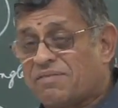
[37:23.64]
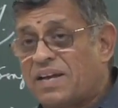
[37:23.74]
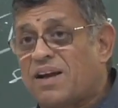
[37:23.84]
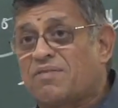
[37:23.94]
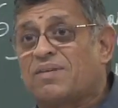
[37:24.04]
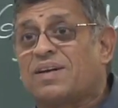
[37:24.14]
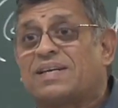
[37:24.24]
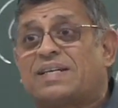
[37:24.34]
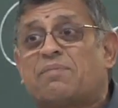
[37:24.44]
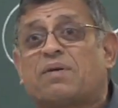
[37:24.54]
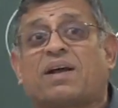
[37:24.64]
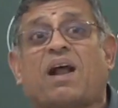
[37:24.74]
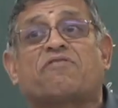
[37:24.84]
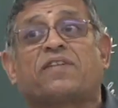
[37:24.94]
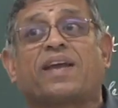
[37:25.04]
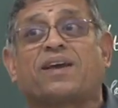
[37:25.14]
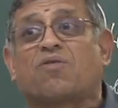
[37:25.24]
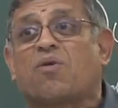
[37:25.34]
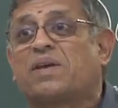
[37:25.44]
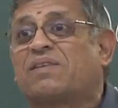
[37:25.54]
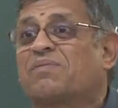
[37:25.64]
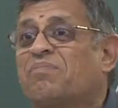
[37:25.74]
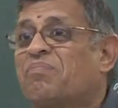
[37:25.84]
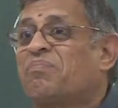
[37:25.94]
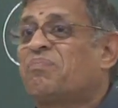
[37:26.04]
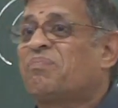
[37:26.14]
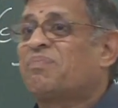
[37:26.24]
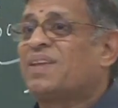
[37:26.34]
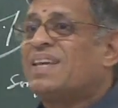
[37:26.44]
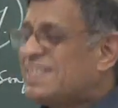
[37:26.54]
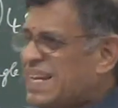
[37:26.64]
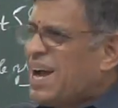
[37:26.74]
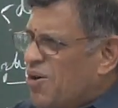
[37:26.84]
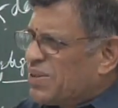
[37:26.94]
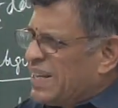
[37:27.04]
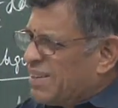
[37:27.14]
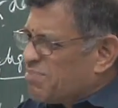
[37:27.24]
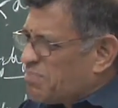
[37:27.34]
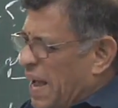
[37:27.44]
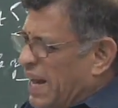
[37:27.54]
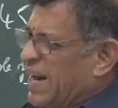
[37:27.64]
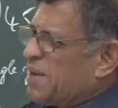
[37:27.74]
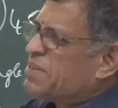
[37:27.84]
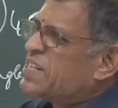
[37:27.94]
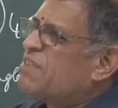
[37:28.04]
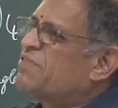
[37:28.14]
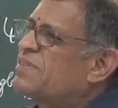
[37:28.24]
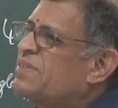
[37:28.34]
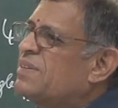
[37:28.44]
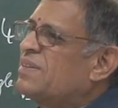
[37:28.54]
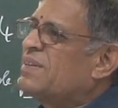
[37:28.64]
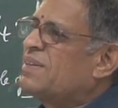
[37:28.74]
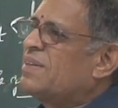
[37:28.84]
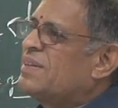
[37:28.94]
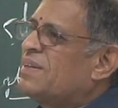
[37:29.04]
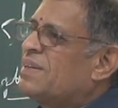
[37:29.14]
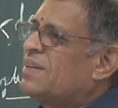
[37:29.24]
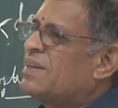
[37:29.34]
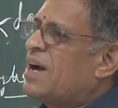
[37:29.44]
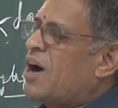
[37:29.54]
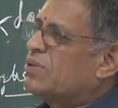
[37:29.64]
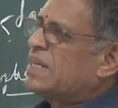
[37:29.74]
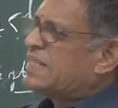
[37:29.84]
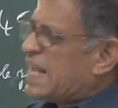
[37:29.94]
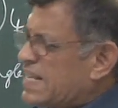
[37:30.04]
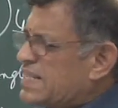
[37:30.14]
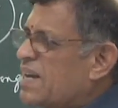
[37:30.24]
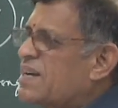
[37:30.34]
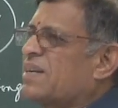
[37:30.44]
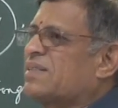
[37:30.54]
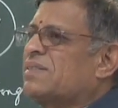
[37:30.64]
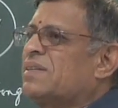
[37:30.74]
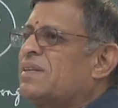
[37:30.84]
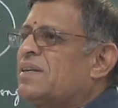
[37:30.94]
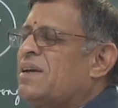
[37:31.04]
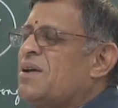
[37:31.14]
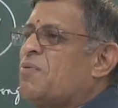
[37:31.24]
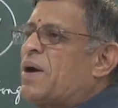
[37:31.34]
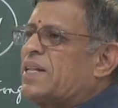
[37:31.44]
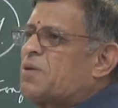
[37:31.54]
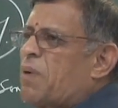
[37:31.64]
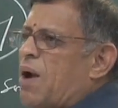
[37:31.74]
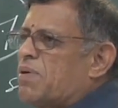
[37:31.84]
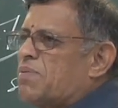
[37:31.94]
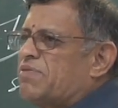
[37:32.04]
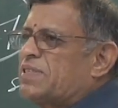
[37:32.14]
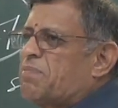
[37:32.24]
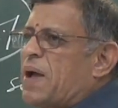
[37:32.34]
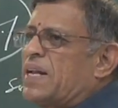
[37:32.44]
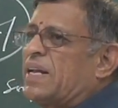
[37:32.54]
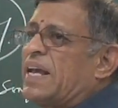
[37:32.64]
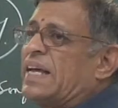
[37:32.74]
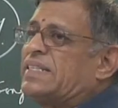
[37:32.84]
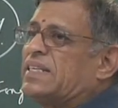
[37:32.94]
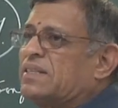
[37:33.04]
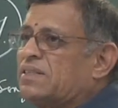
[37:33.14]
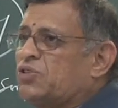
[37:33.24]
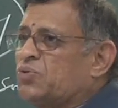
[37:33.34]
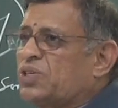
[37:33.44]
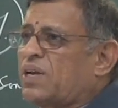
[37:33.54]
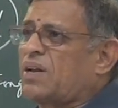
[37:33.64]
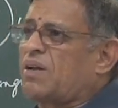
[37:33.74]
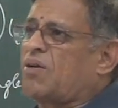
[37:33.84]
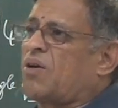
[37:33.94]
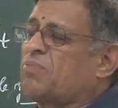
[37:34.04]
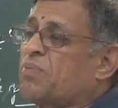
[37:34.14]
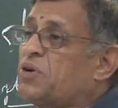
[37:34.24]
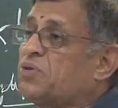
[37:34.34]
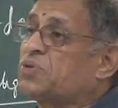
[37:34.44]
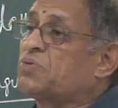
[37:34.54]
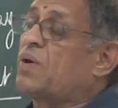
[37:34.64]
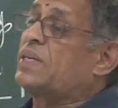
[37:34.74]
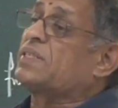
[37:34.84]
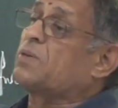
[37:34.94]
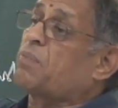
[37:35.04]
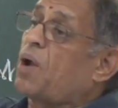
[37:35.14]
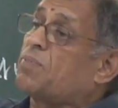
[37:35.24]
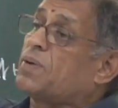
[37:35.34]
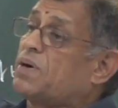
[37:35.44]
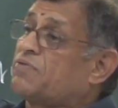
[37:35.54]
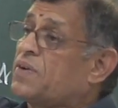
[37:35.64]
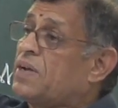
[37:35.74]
have demographic economics. See how the paradigm shifts, how the change occurs. What is the problem of Japan? Aging. New children are not produced. What is the problem of